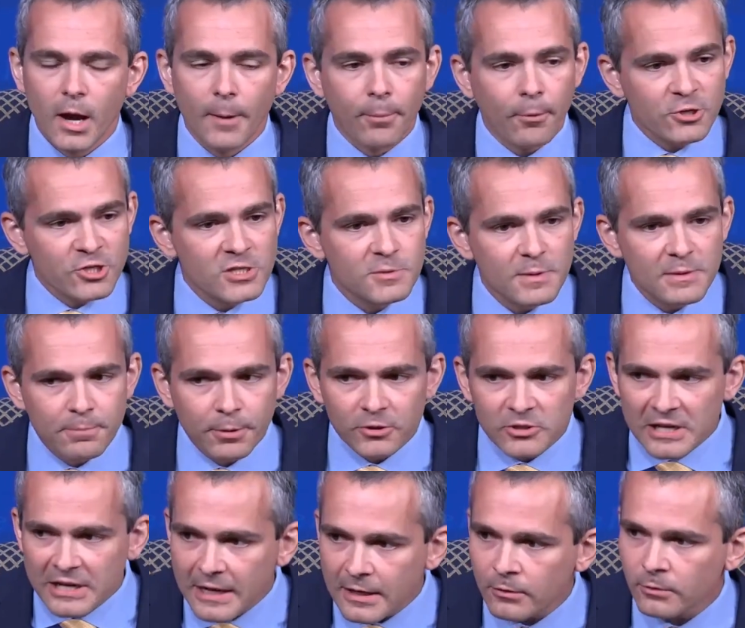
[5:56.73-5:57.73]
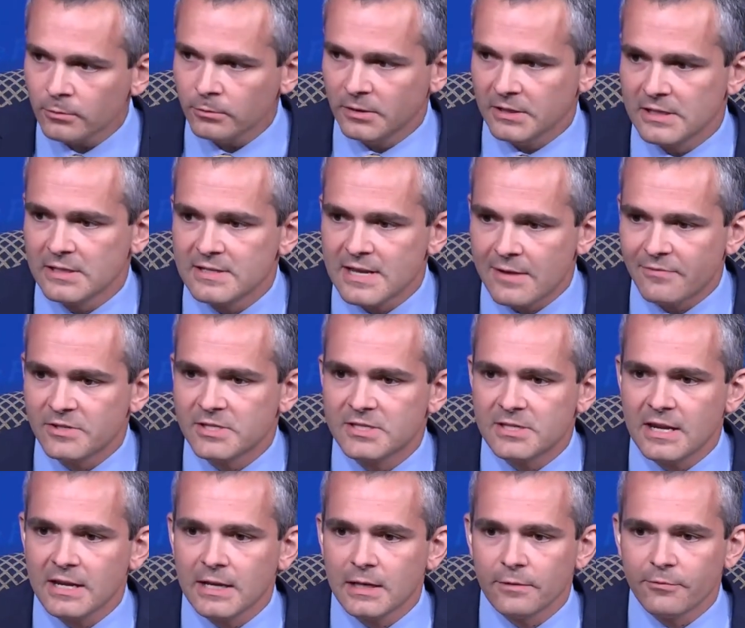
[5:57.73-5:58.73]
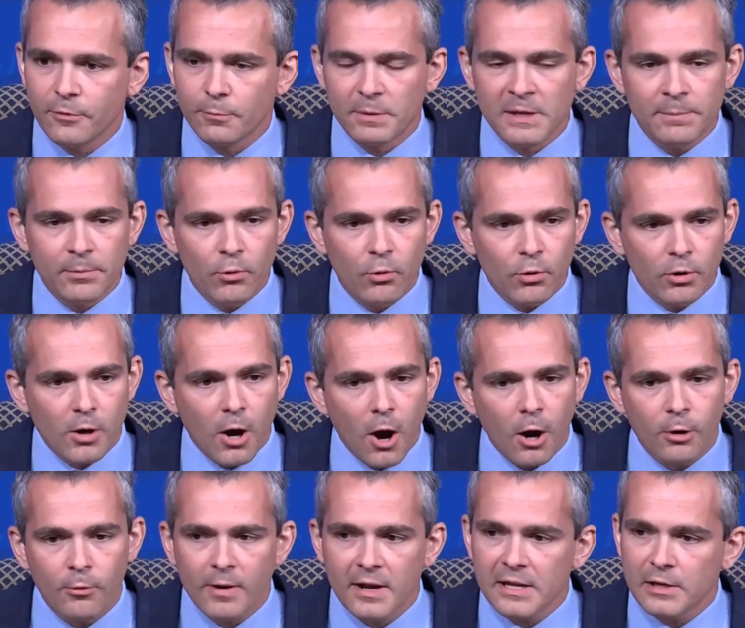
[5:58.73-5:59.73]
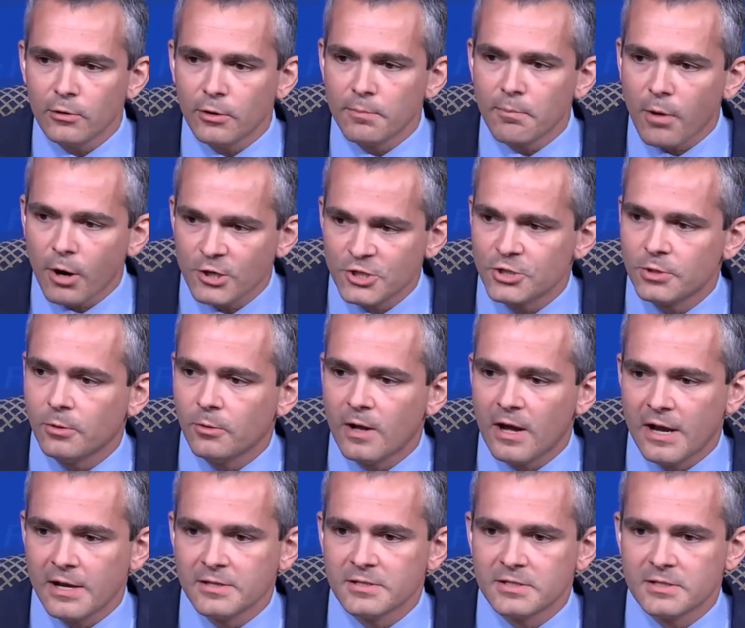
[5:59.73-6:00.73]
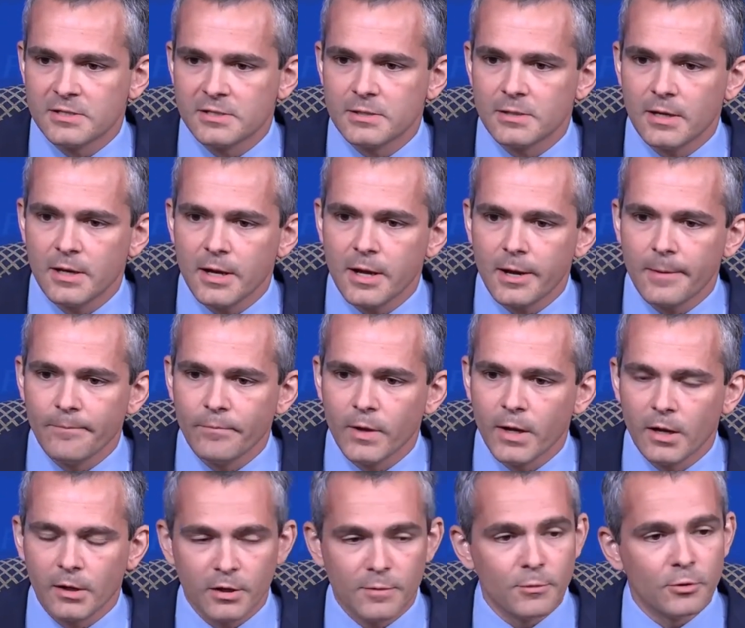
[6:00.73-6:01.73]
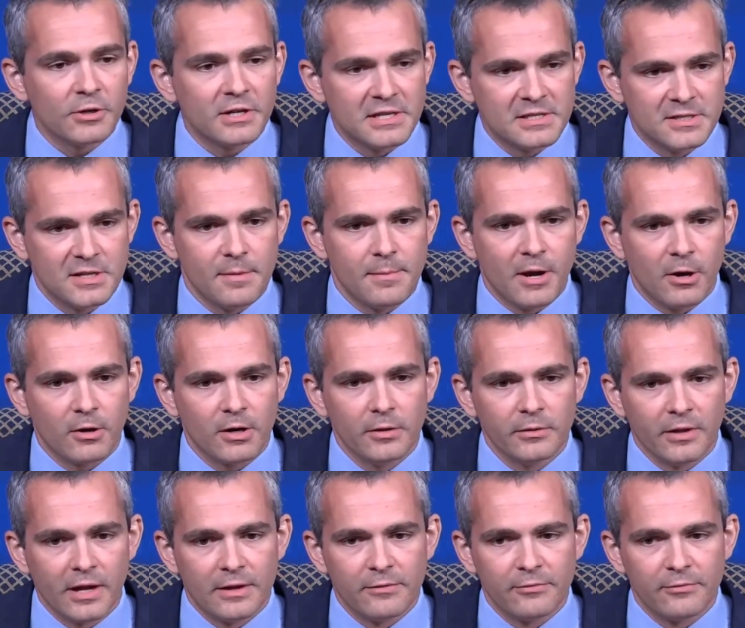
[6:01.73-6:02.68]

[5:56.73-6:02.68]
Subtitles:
Abortion's been particularly devastating for people who are already on marginalized communities in American